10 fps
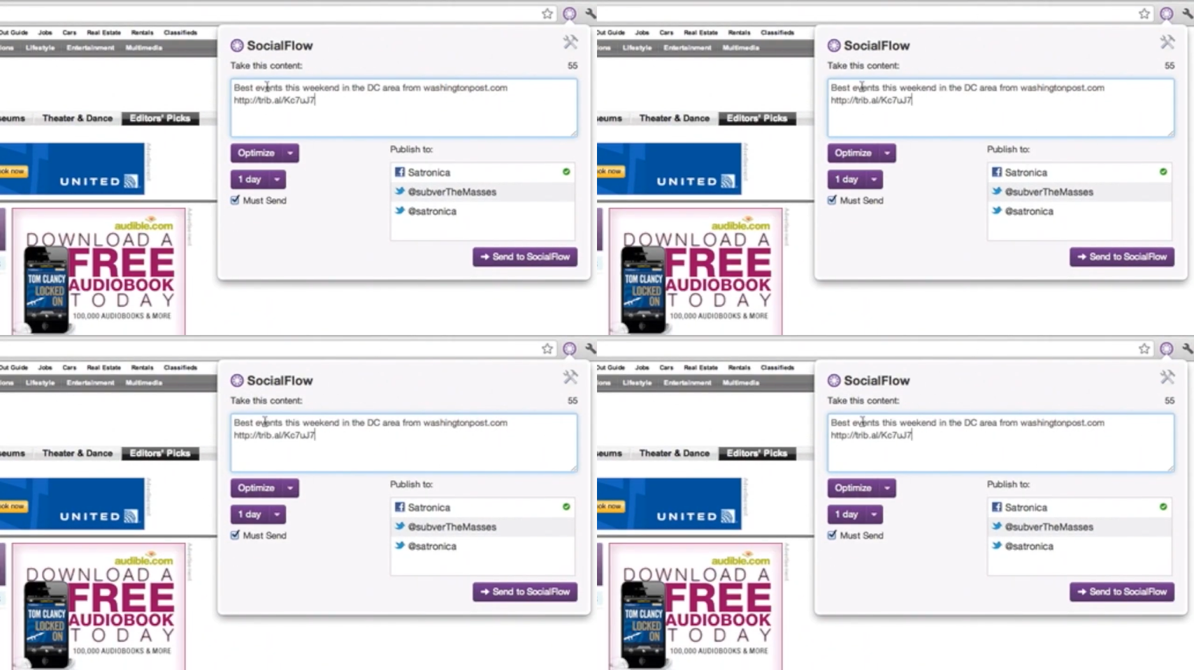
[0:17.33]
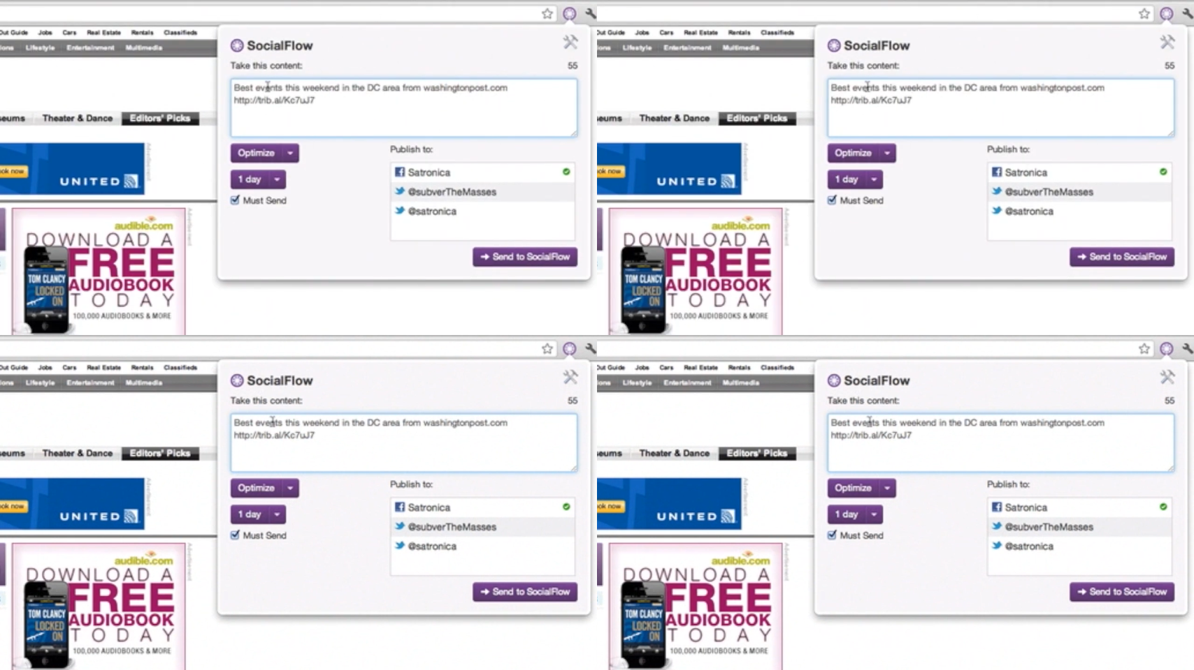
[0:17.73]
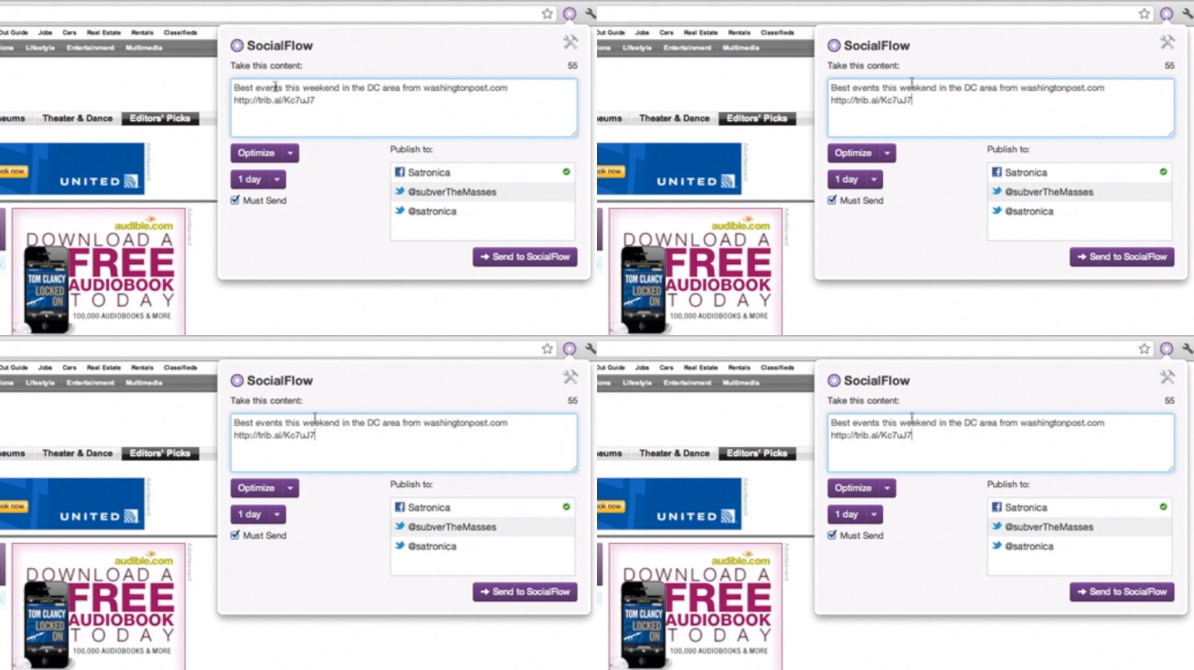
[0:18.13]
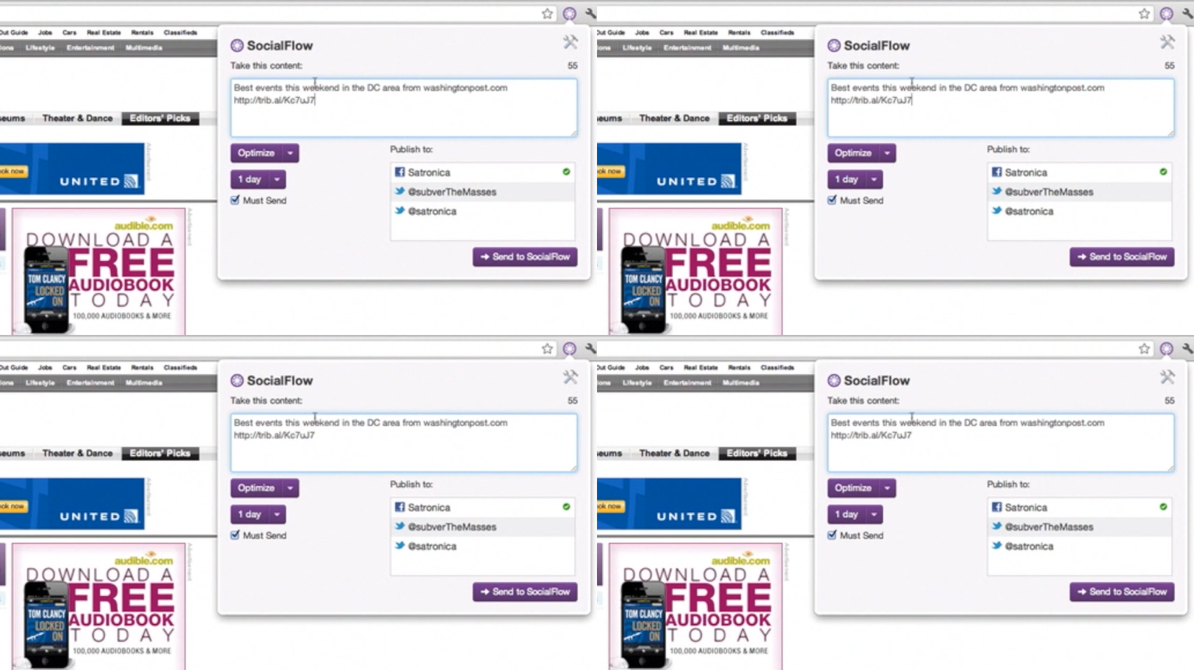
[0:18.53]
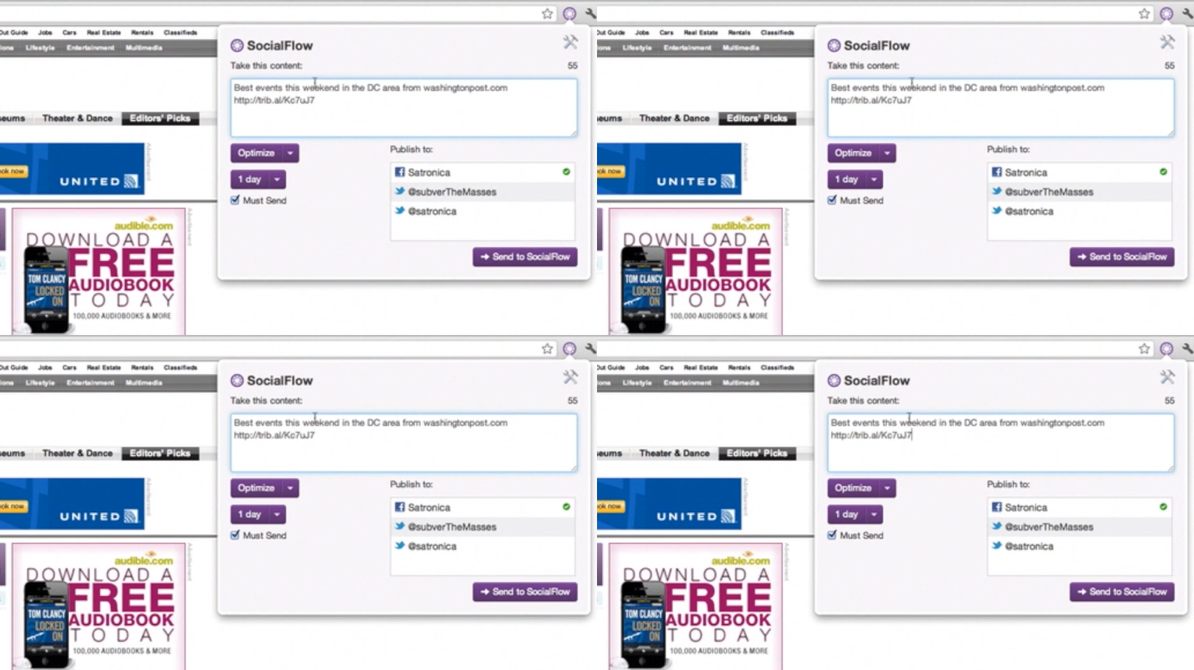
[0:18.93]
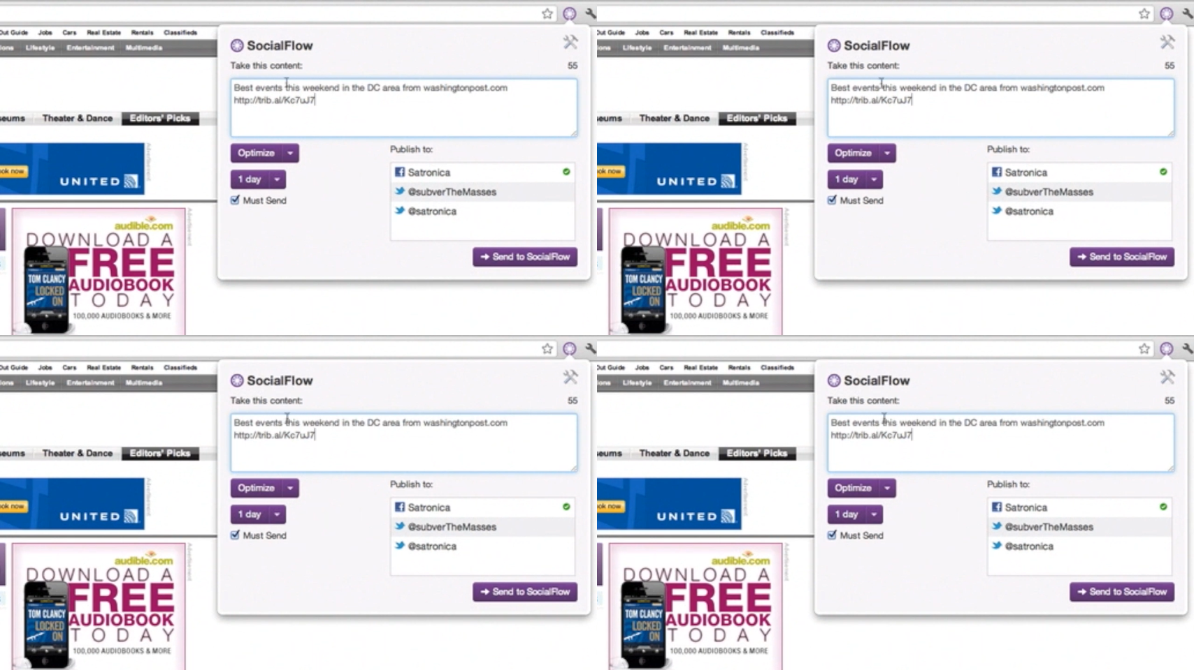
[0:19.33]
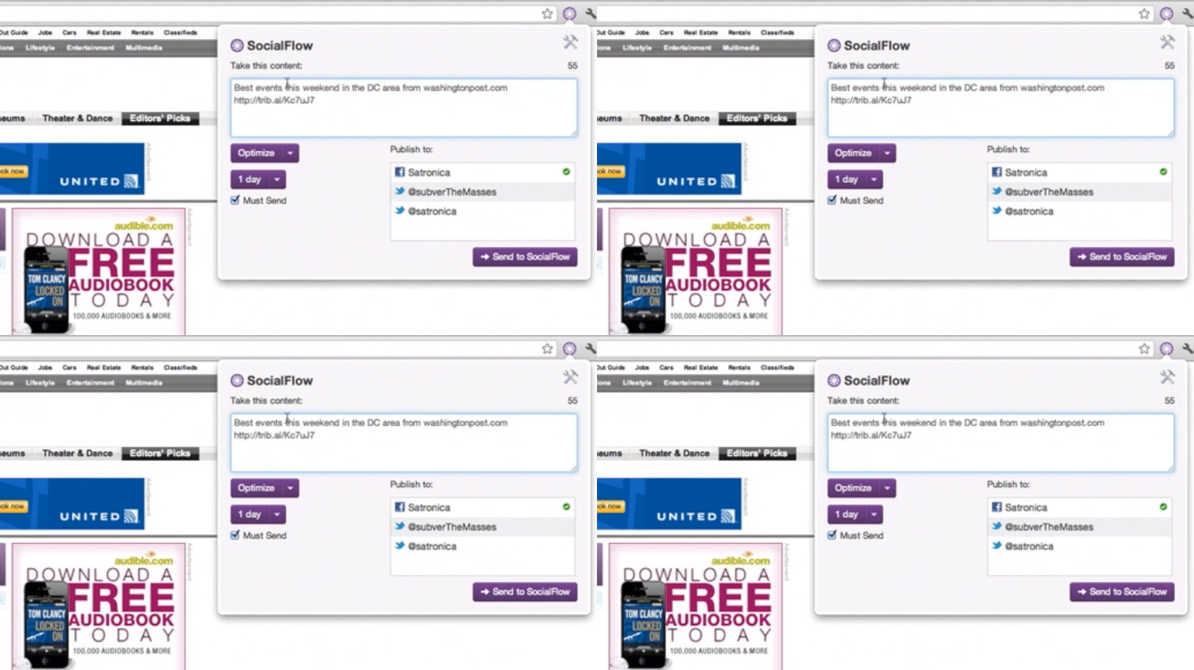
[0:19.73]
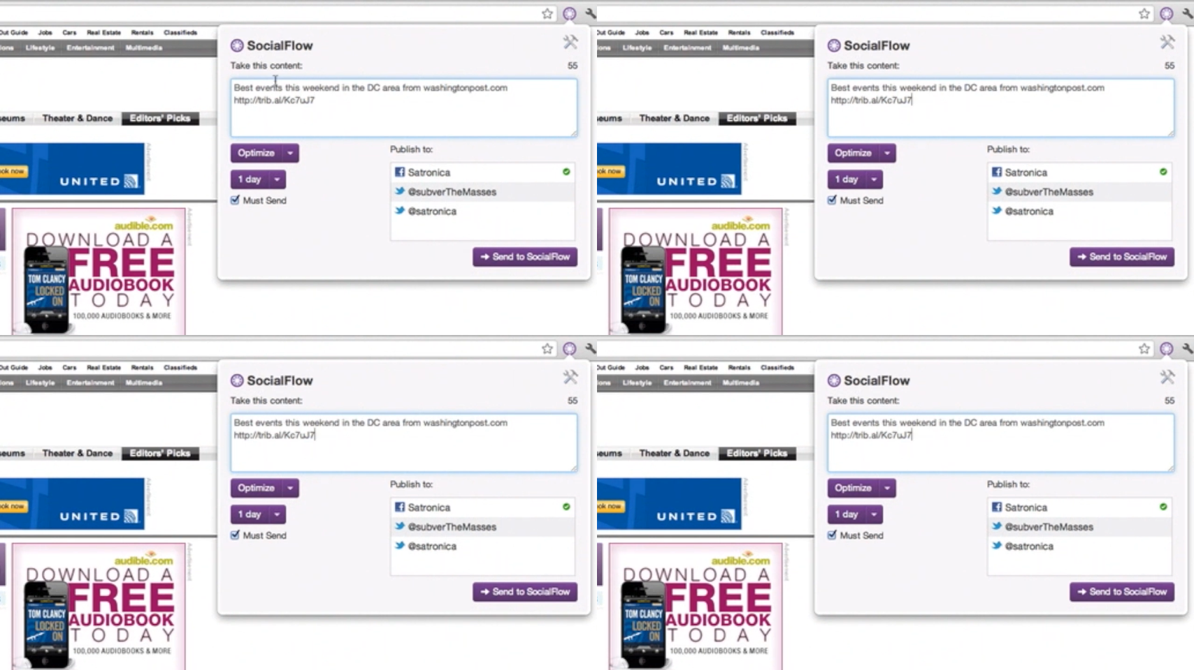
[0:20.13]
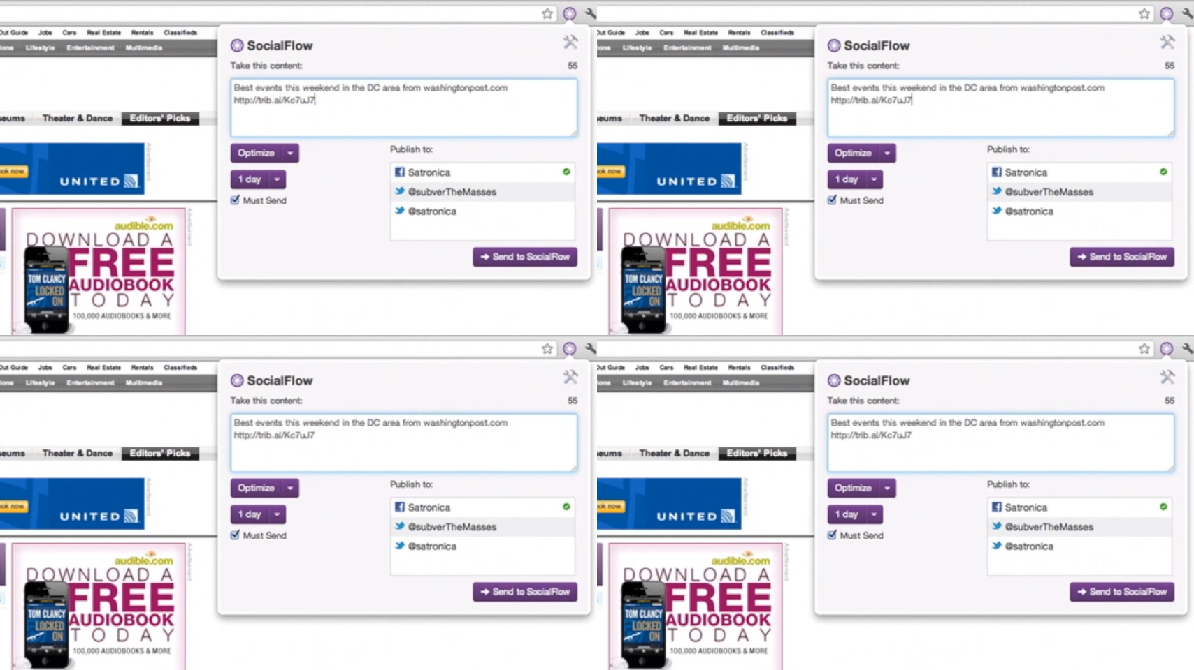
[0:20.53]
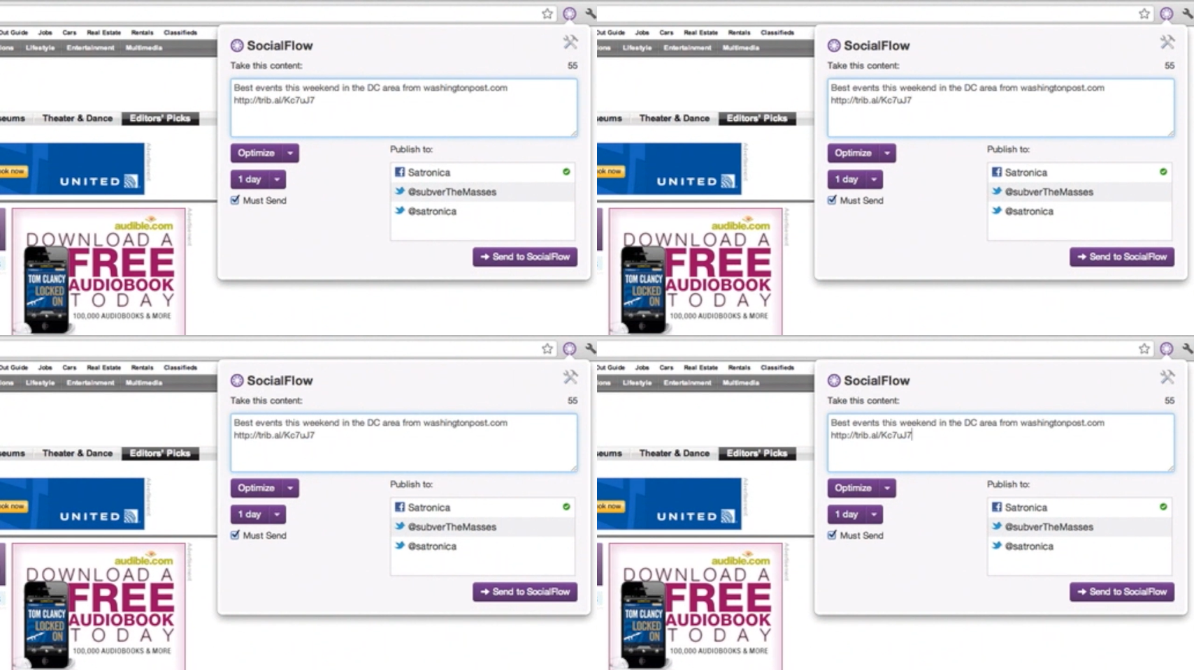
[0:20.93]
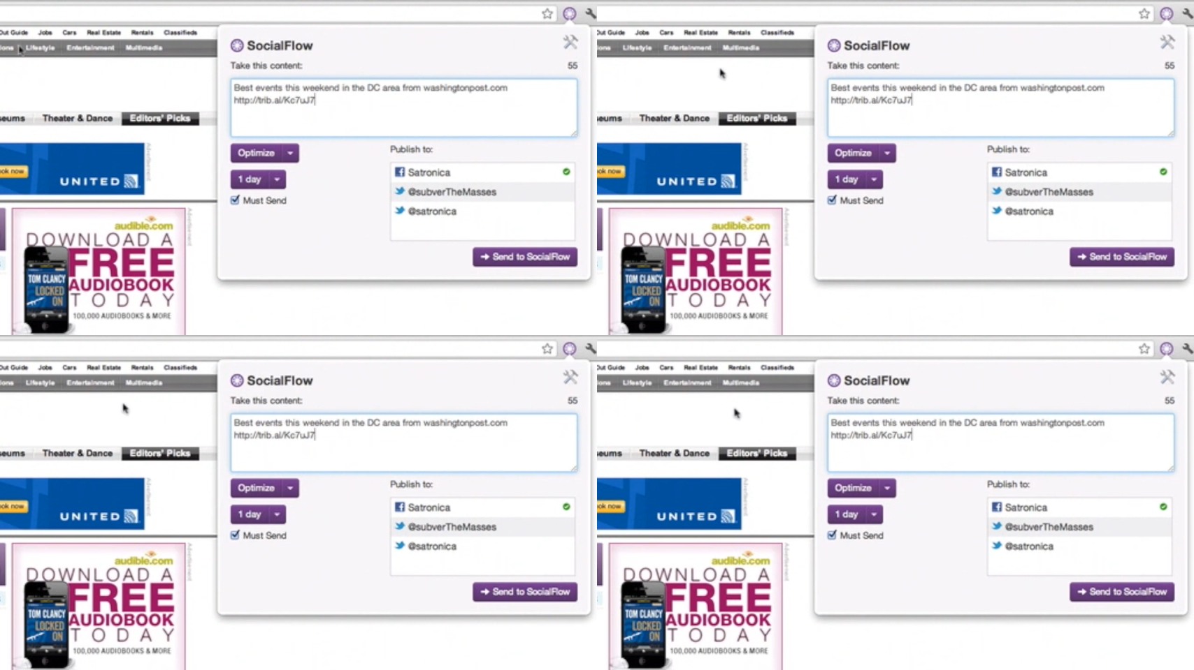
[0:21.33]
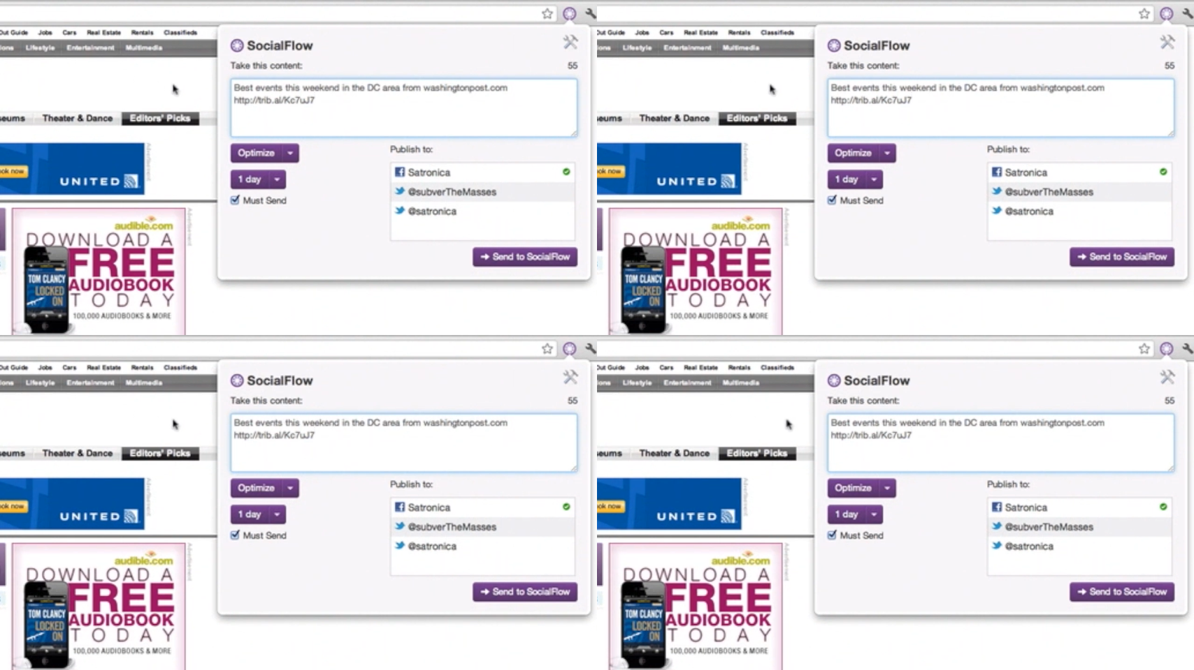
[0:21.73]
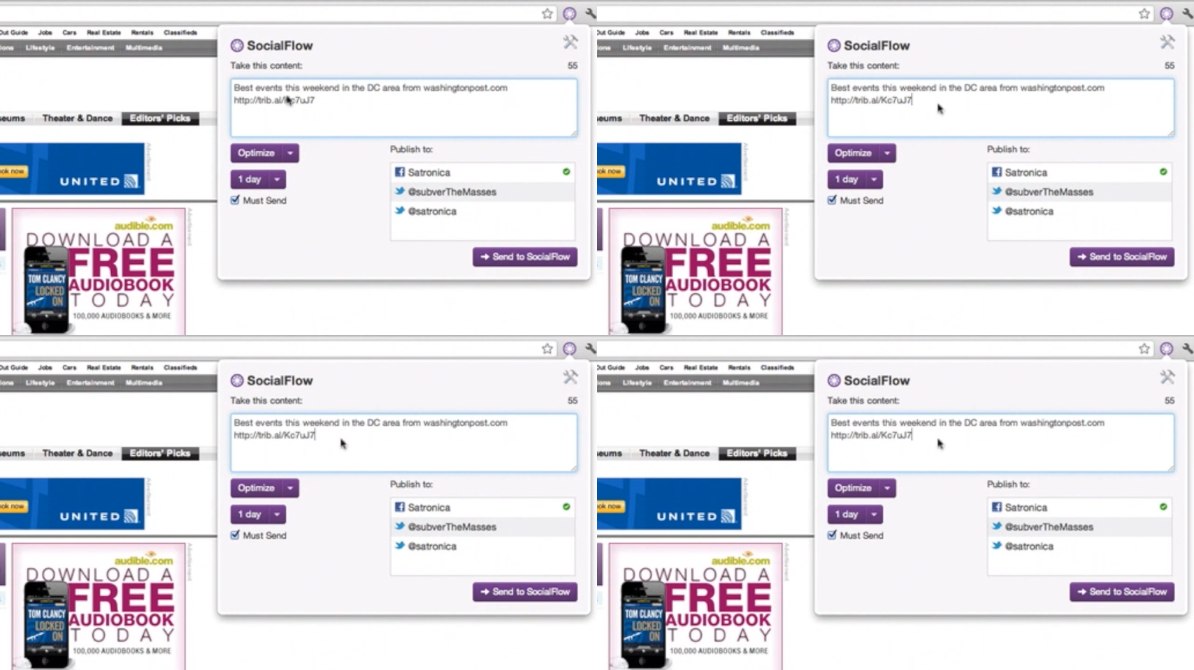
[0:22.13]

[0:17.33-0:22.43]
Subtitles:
(no speaker visible)